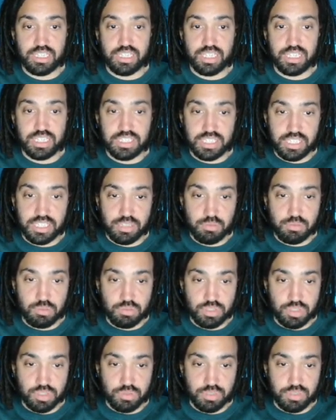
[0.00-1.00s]
is equal
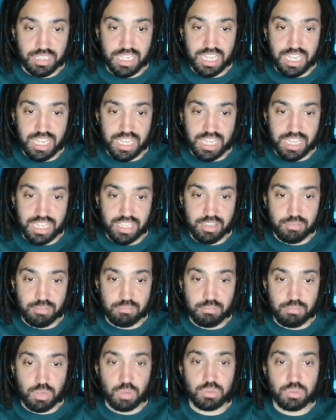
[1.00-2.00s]
to k
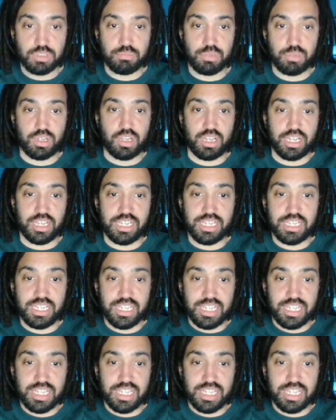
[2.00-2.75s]
multiplied